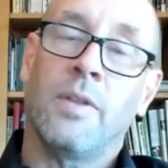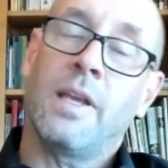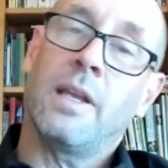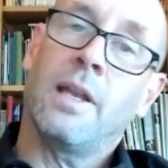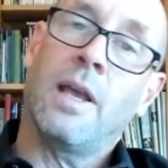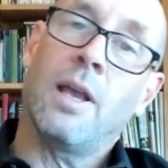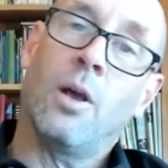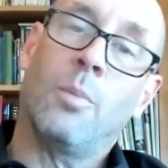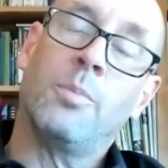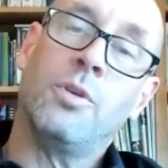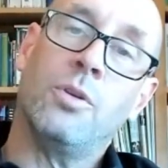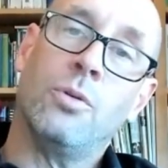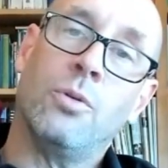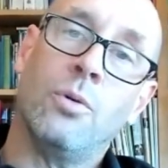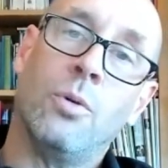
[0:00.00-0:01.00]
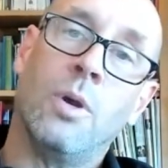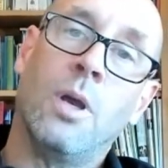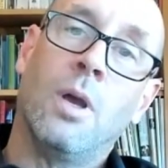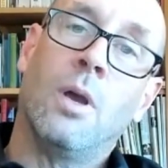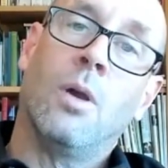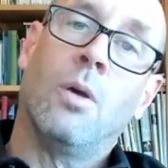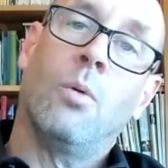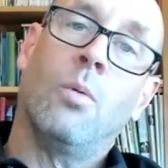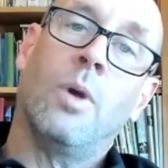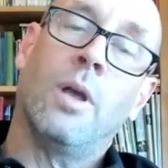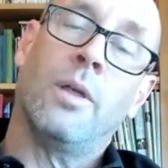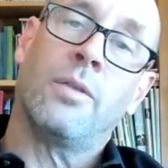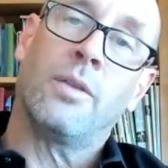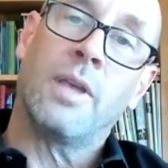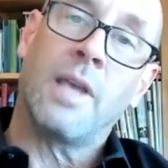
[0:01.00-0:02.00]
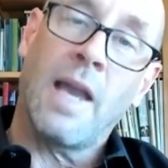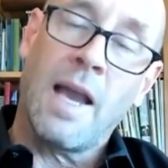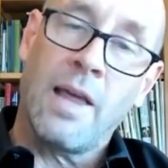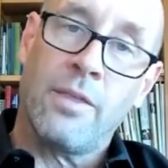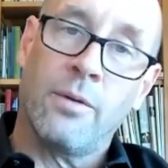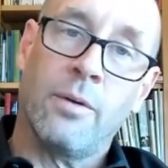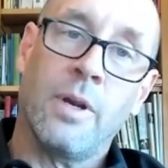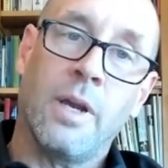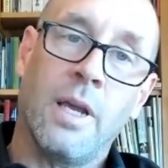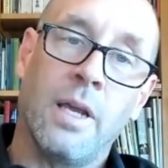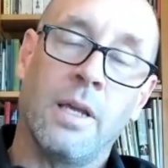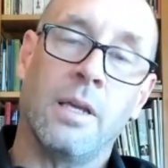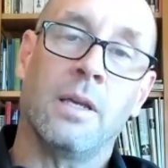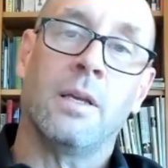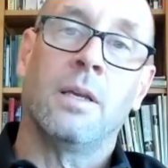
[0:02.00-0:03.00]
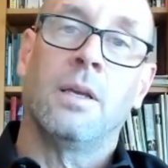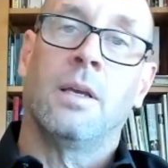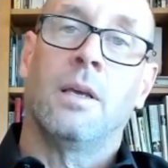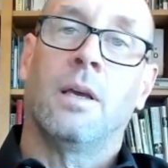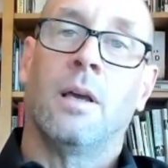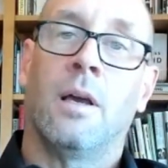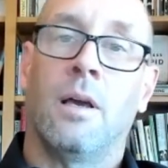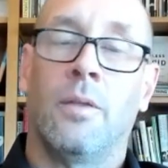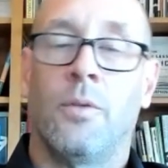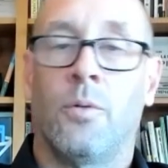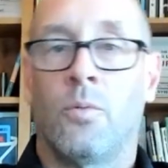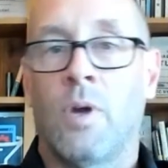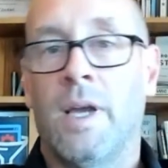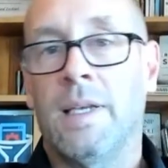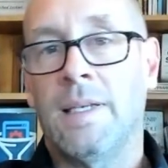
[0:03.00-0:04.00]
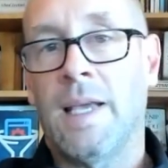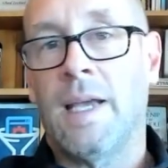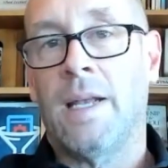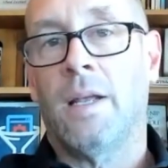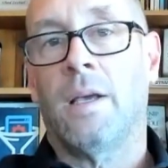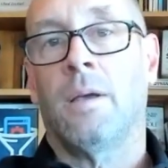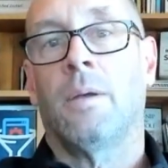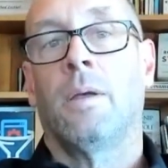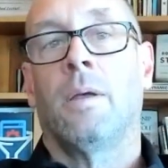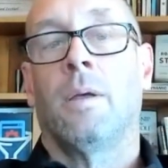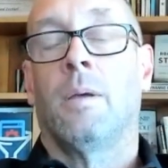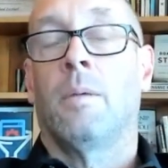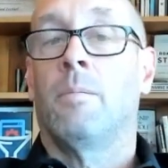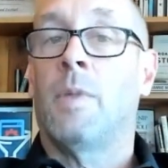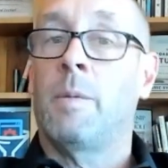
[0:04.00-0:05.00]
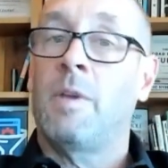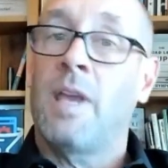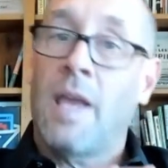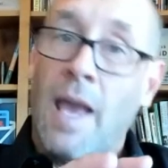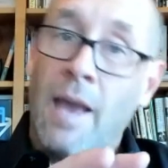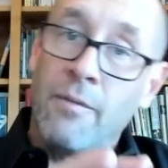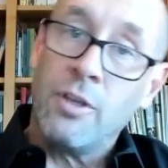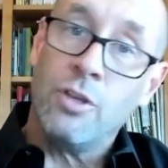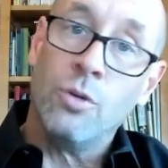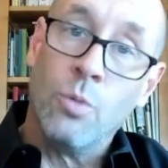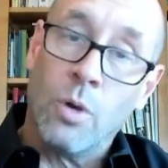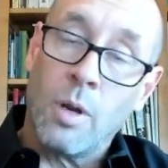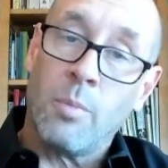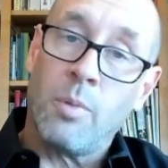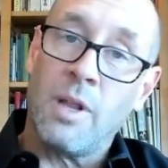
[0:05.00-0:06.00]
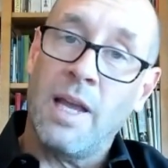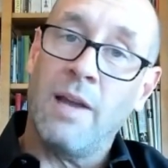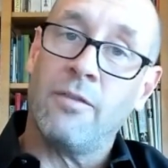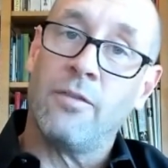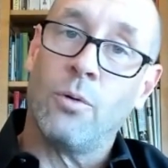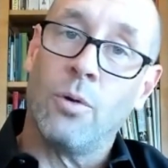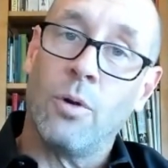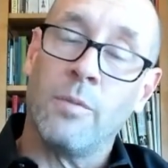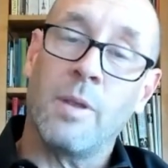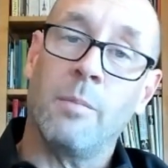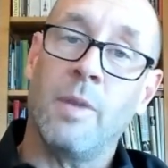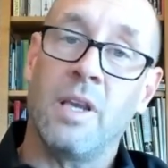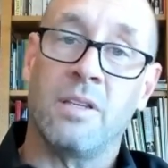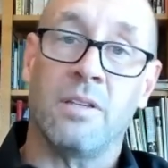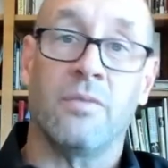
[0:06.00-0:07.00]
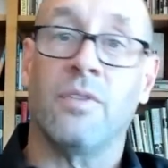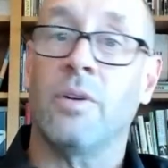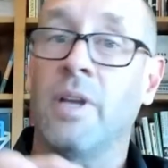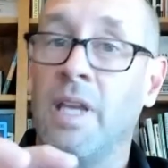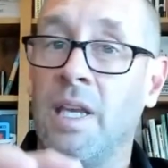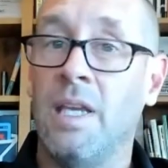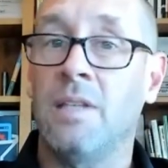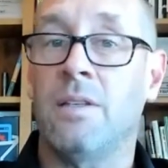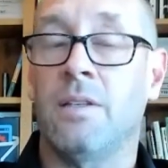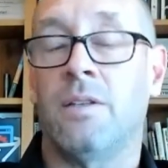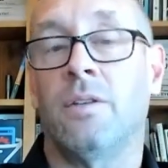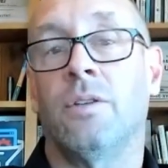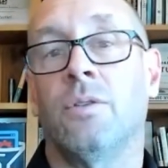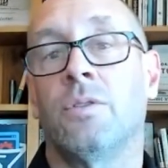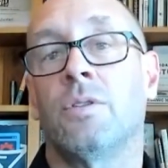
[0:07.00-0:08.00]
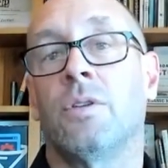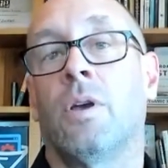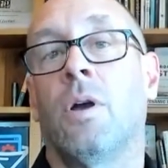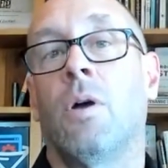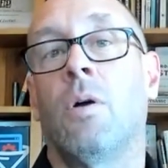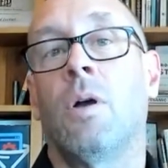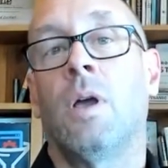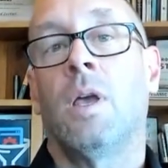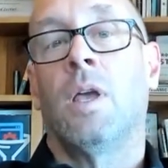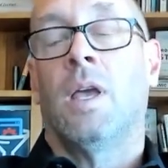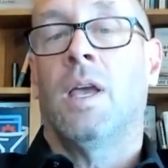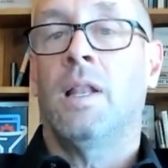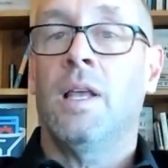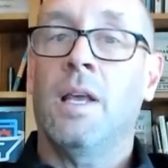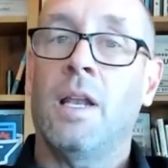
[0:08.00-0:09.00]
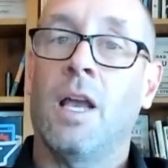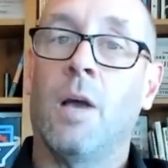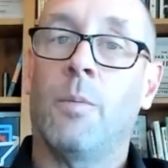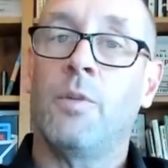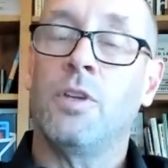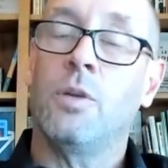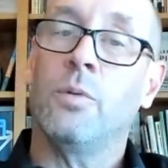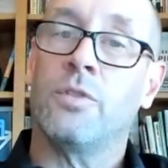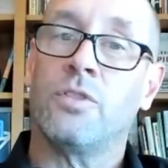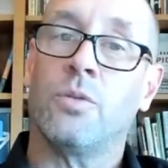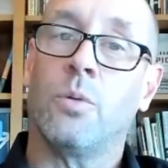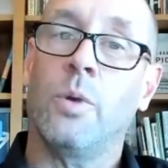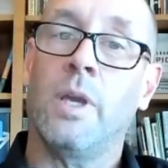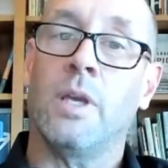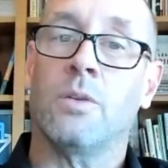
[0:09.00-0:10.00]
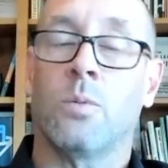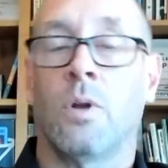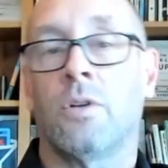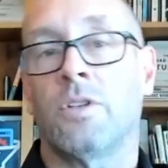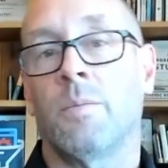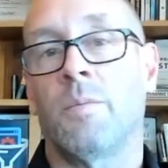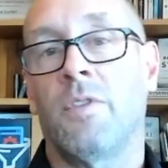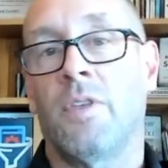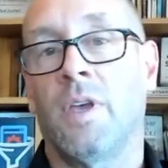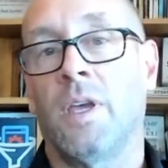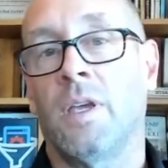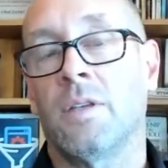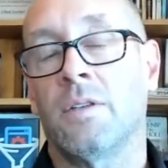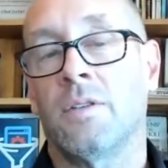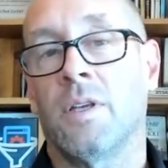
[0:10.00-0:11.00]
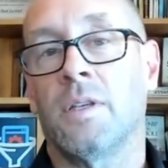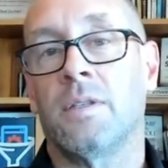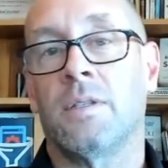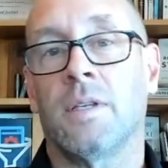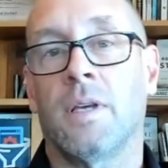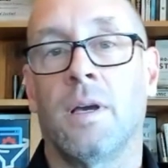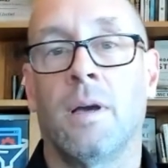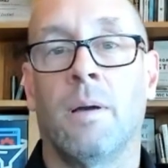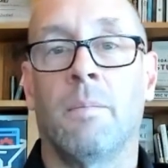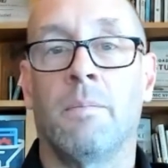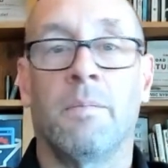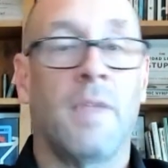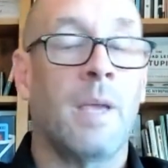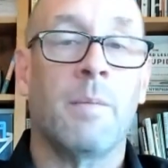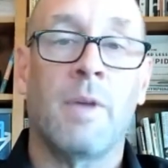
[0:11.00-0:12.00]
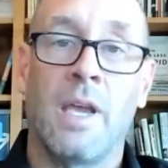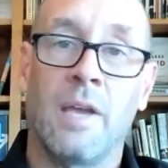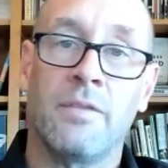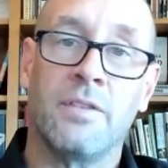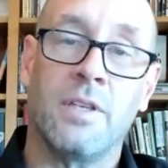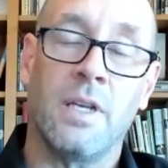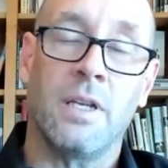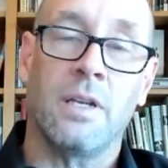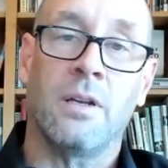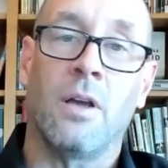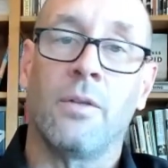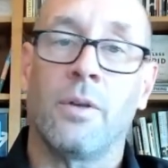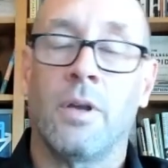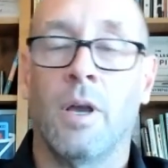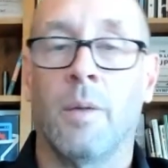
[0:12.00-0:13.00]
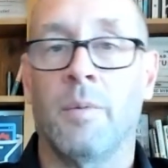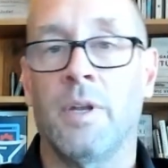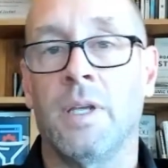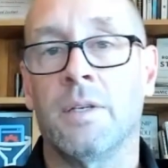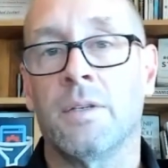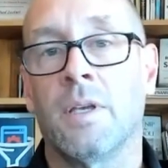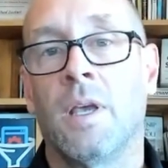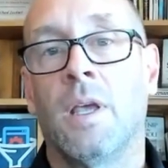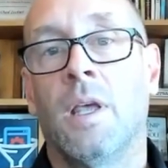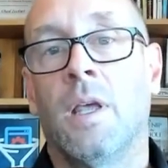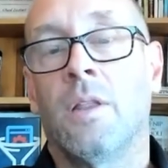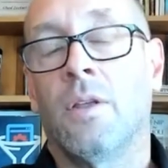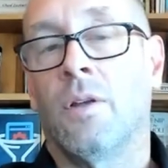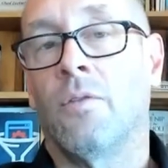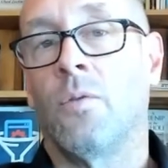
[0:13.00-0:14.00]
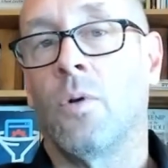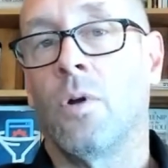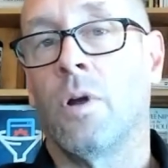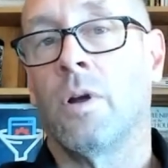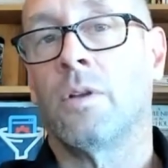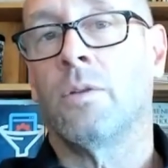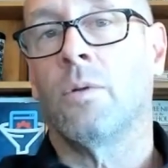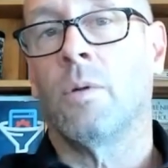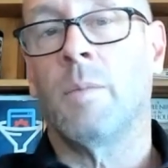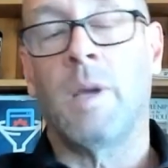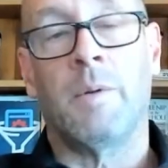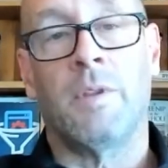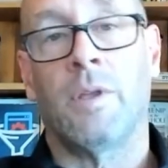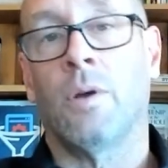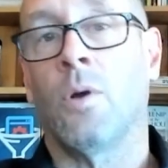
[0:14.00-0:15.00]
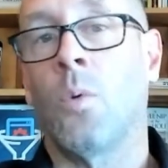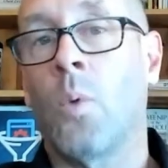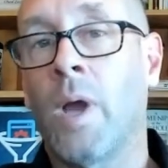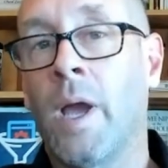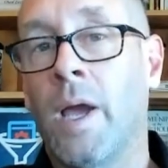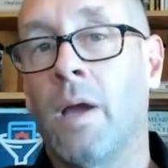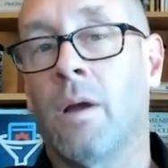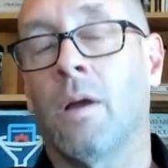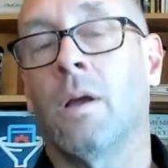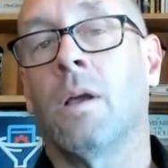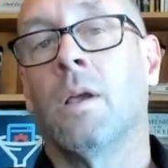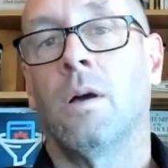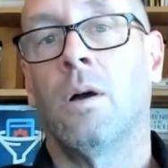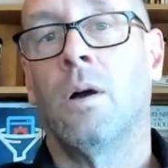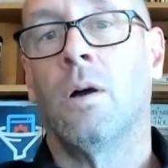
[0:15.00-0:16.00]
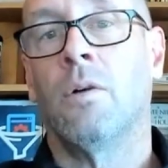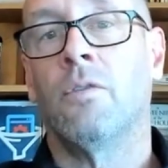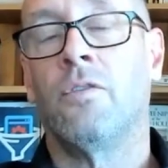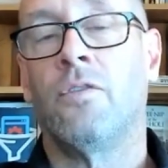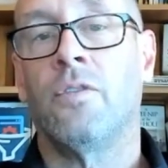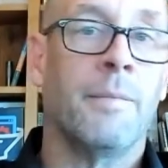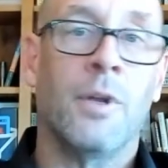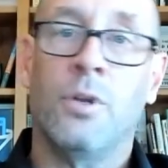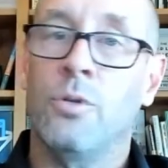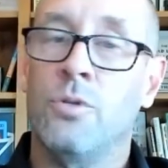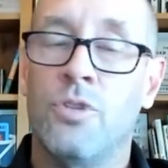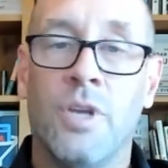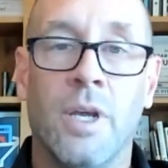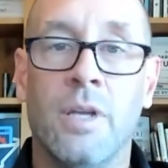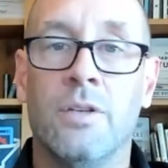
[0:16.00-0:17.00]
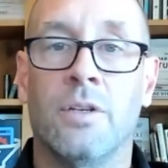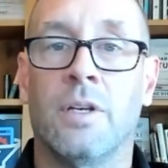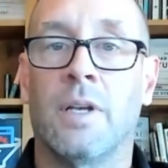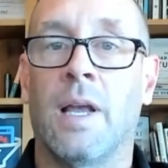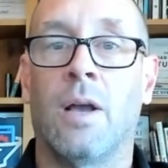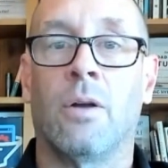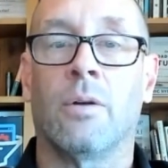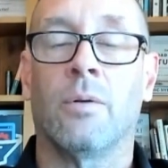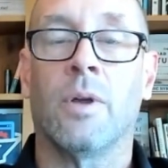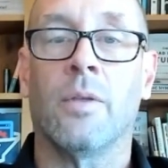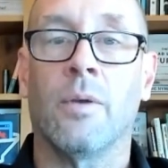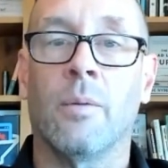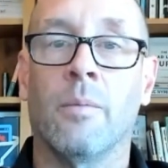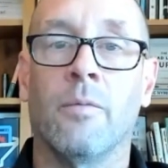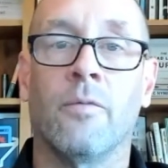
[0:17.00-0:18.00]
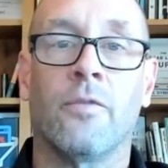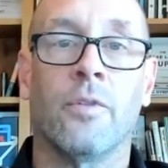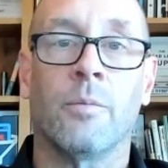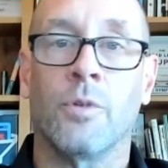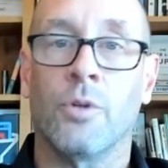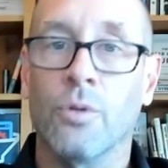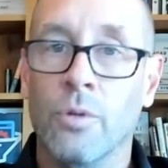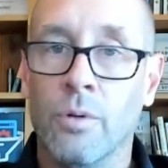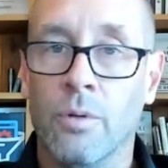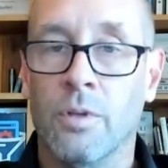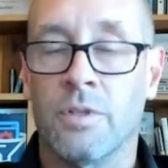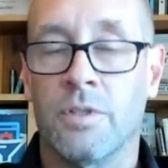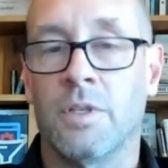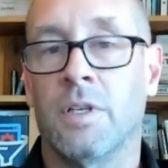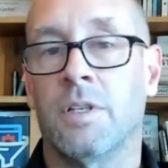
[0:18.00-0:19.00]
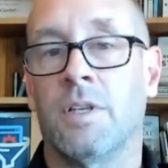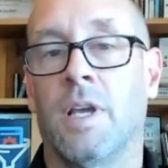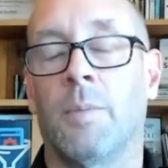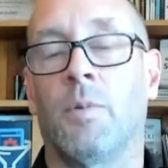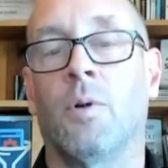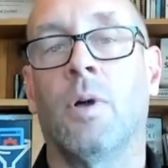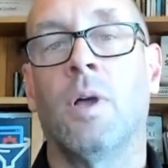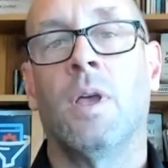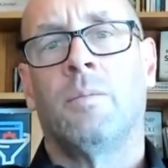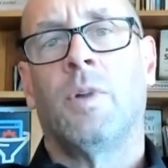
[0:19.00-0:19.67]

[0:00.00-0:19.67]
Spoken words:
They can help you with gathering the right data, maybe having you on a platform that makes it very easy to do so, and then helping you with tweaks. What are some things that they may have seen in other companies that have worked, or maybe they're aware of a new change in an algorithm from Google, as an example.